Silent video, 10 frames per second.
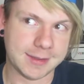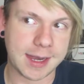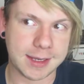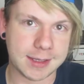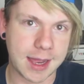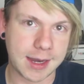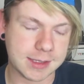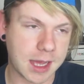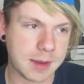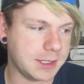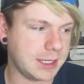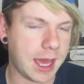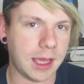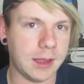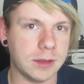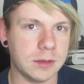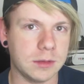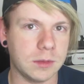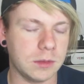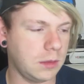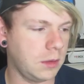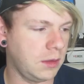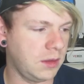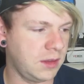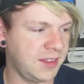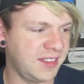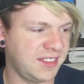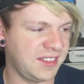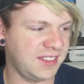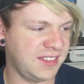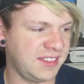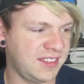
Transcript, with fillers: Any, any time today. That